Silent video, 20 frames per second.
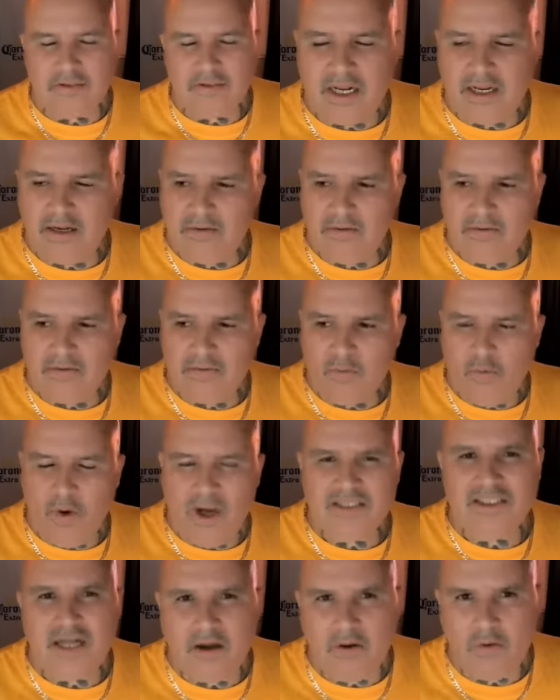like,
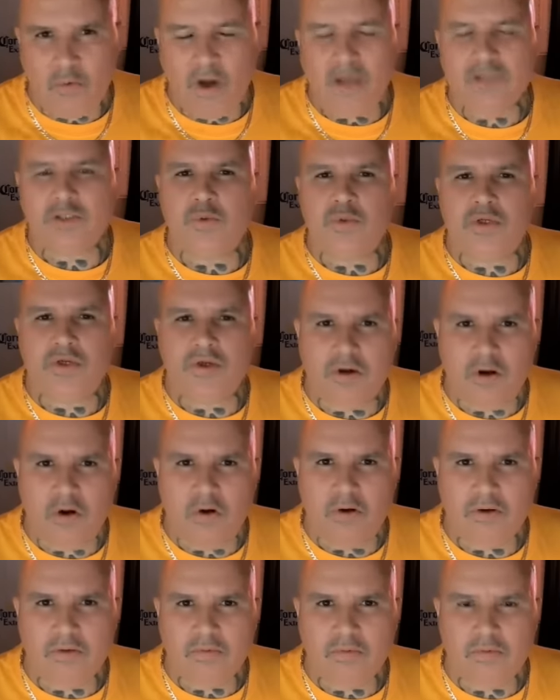Watch out, watch where you're
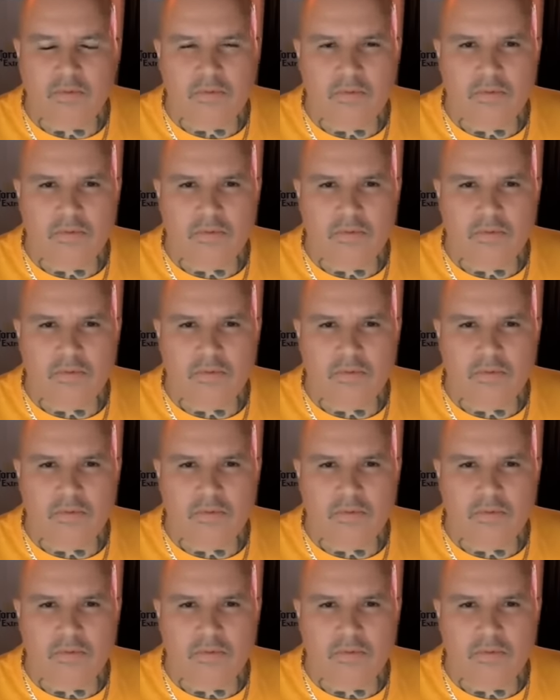going.